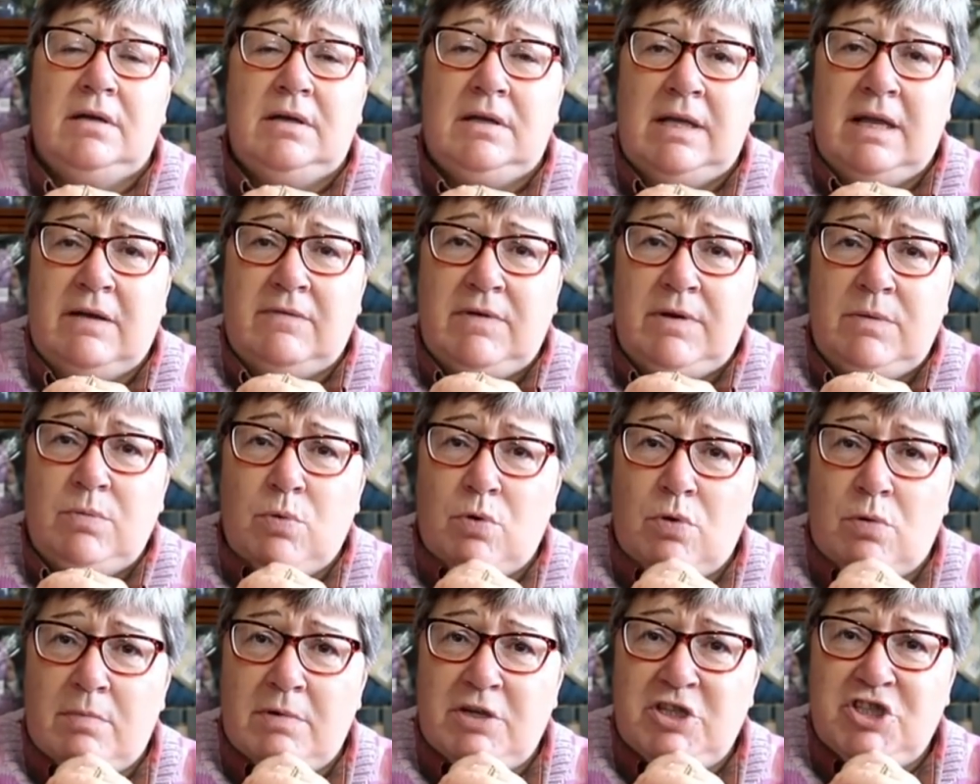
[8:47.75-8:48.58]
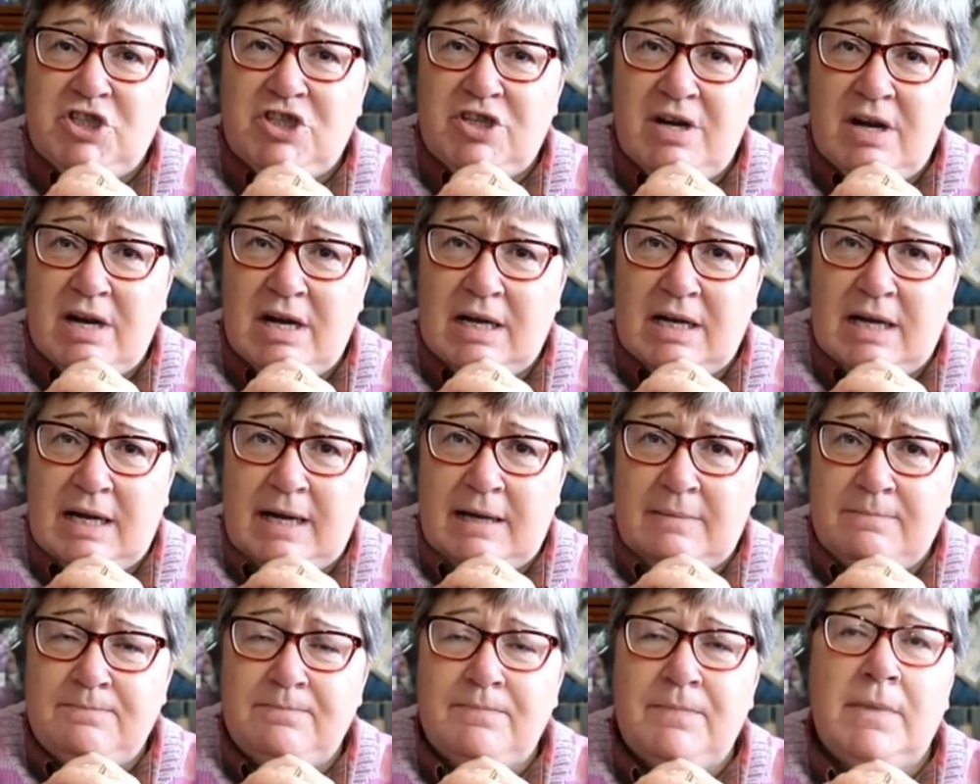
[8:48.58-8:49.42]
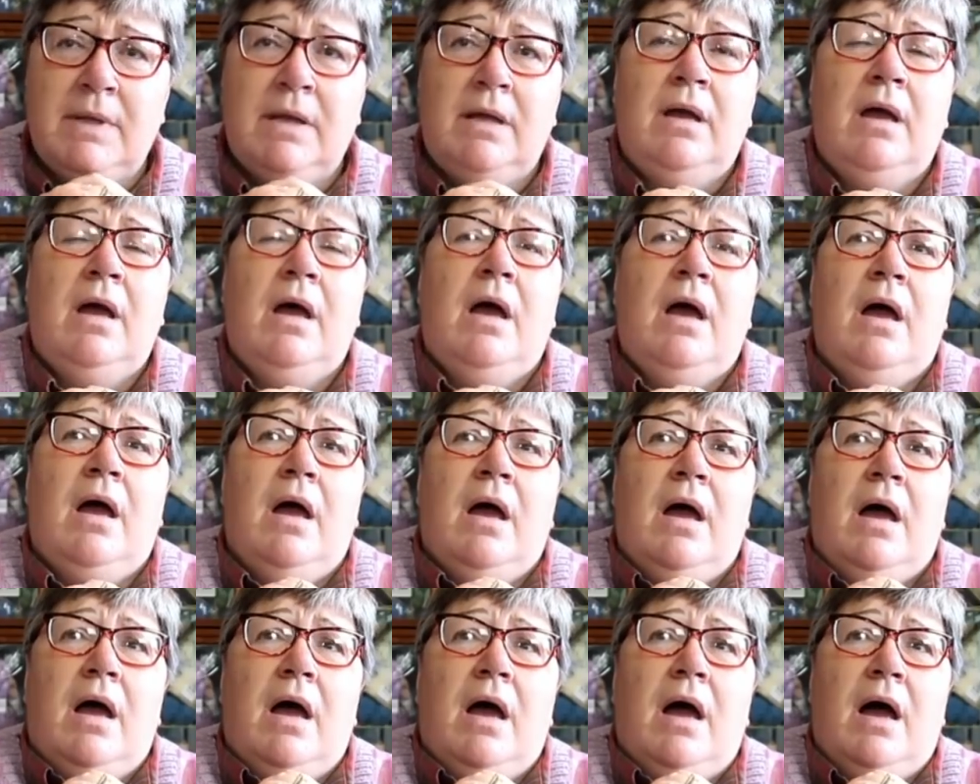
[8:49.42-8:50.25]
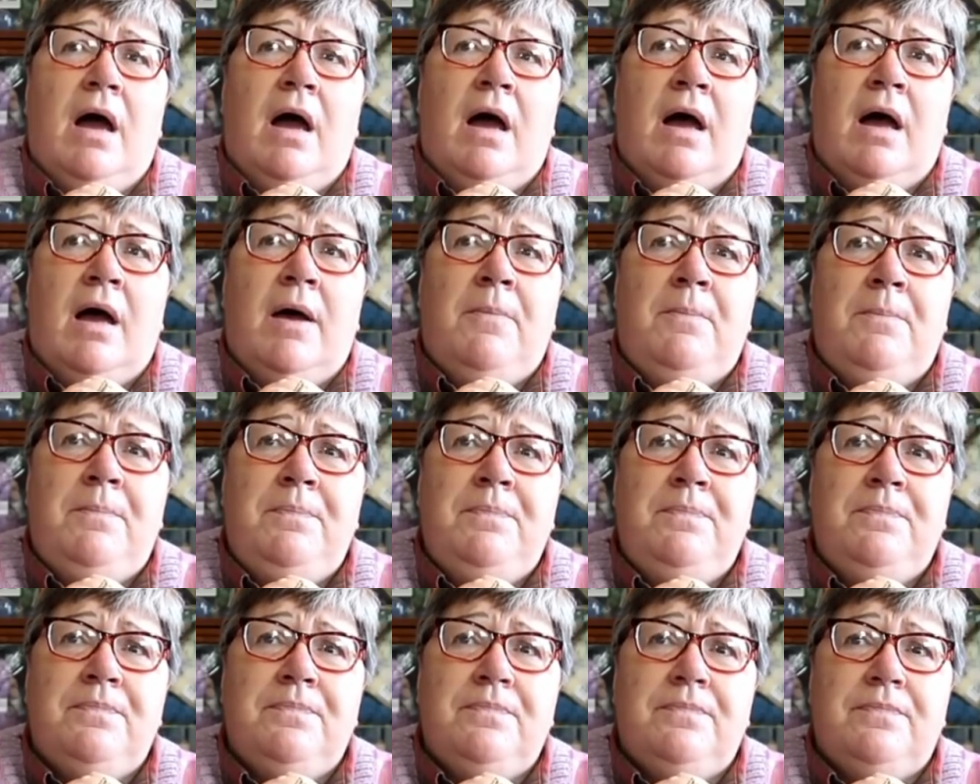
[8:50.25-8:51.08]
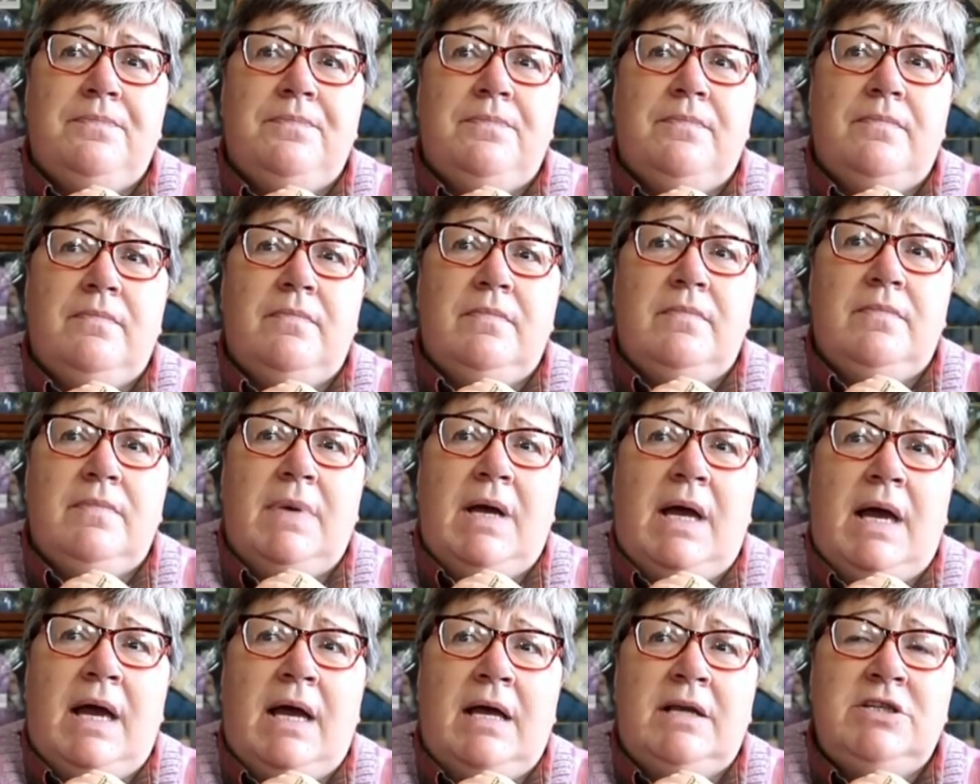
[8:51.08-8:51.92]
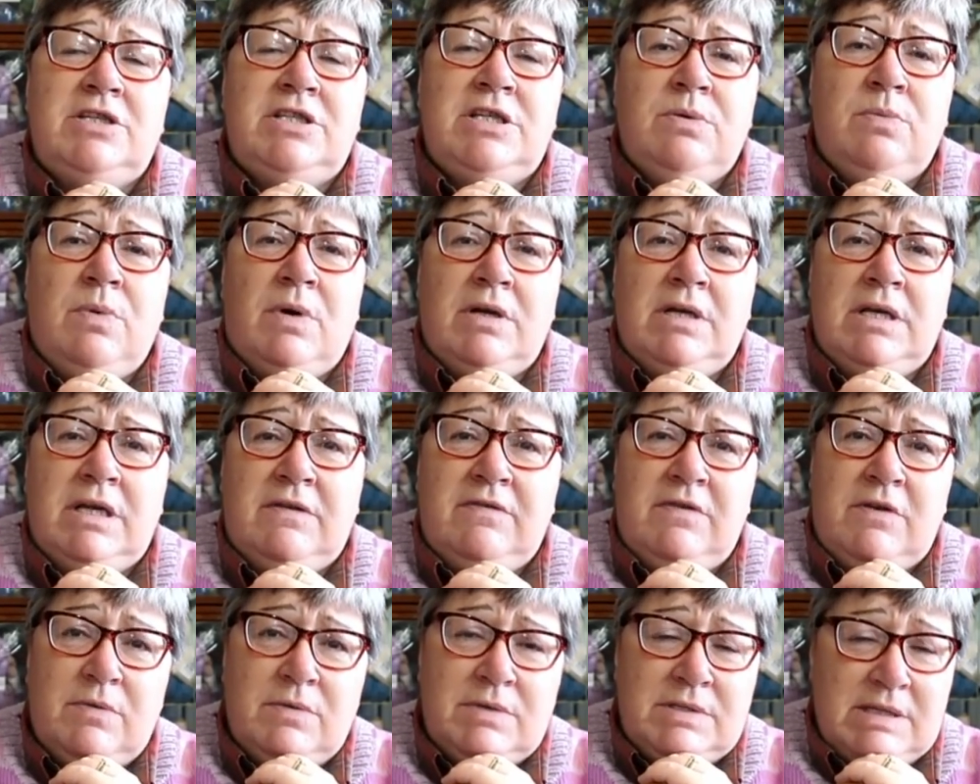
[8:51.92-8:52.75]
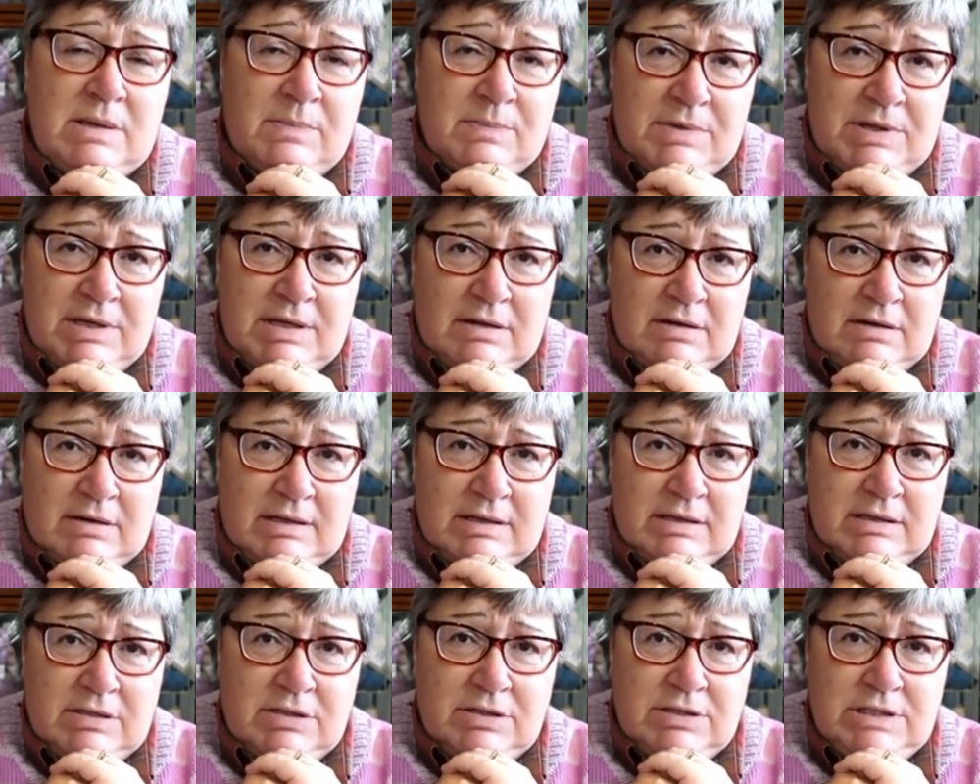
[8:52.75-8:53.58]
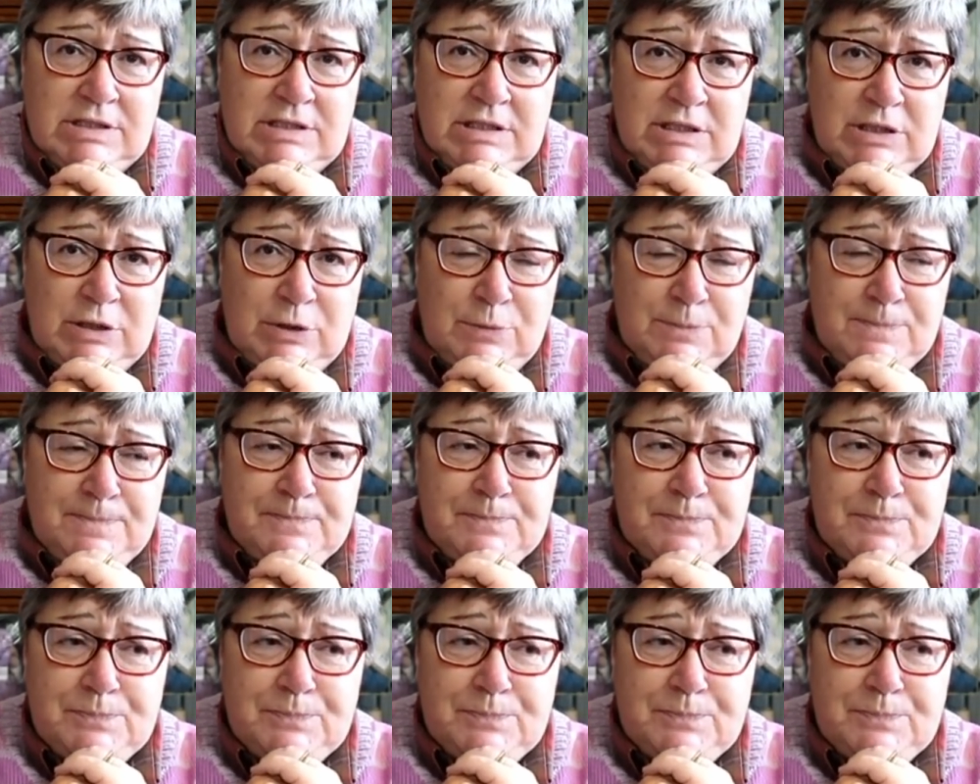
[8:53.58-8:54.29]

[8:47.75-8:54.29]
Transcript: Lovely, warm and snuggly. Um, and she wondered if it was something I could do.